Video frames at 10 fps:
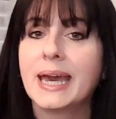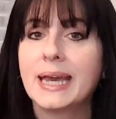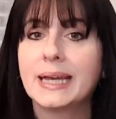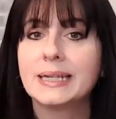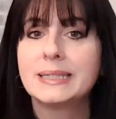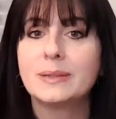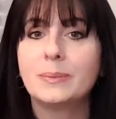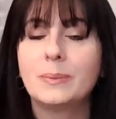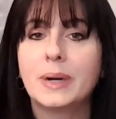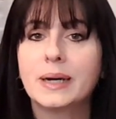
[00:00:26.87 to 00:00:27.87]
and
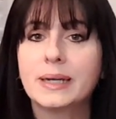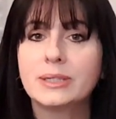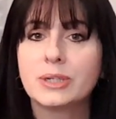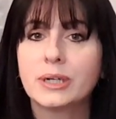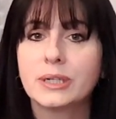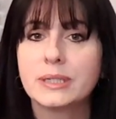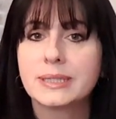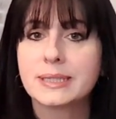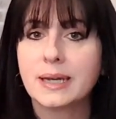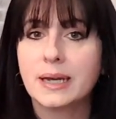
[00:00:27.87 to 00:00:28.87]
my daughter
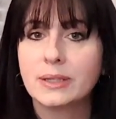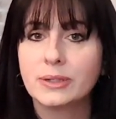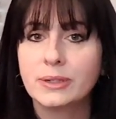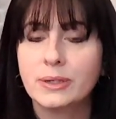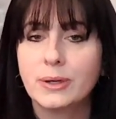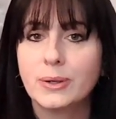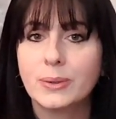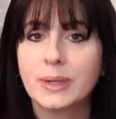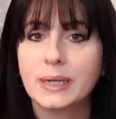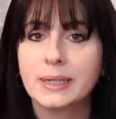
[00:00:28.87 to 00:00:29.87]
Skylar,
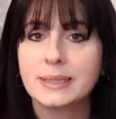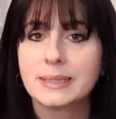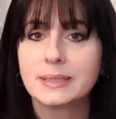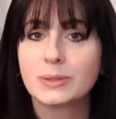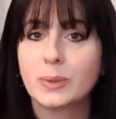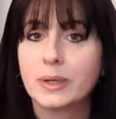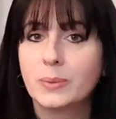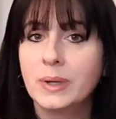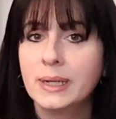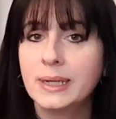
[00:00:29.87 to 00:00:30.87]
who is
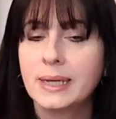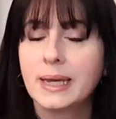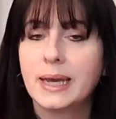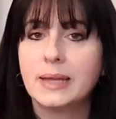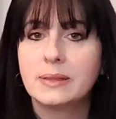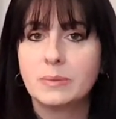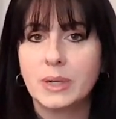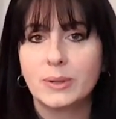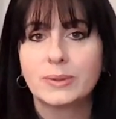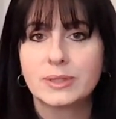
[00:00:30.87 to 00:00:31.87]
21, and then
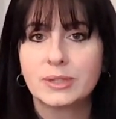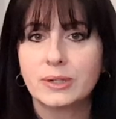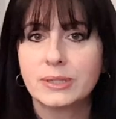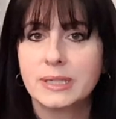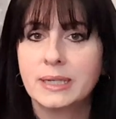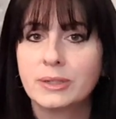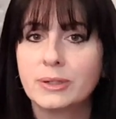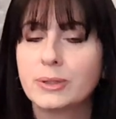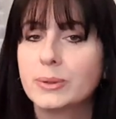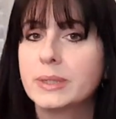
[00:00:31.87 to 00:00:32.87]
my oldest daughter
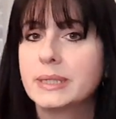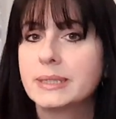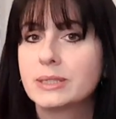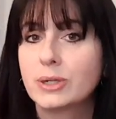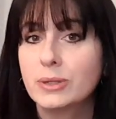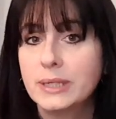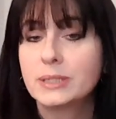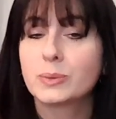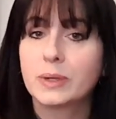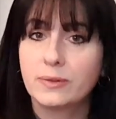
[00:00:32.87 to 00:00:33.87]
Taylor, who is turning
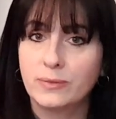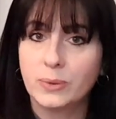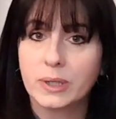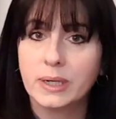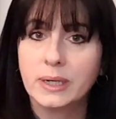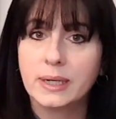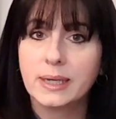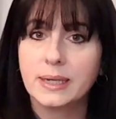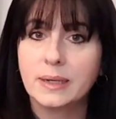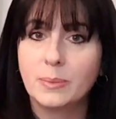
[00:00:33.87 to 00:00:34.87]
24
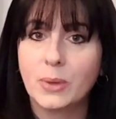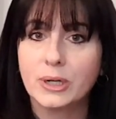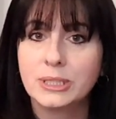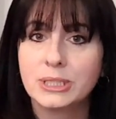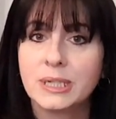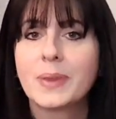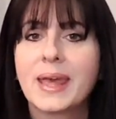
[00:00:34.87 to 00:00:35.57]
in March.